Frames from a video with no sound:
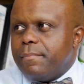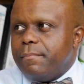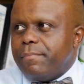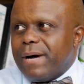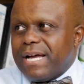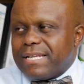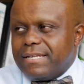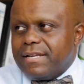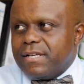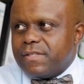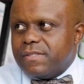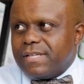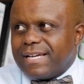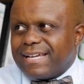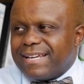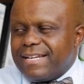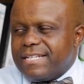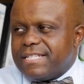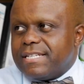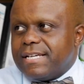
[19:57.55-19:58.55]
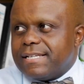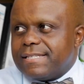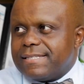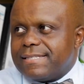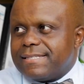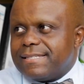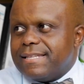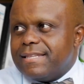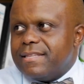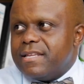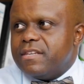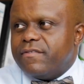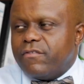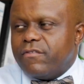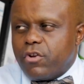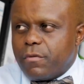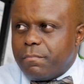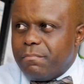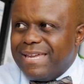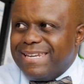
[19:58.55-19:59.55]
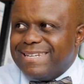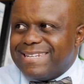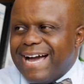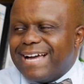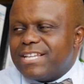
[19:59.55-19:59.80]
partners, the creditors, the development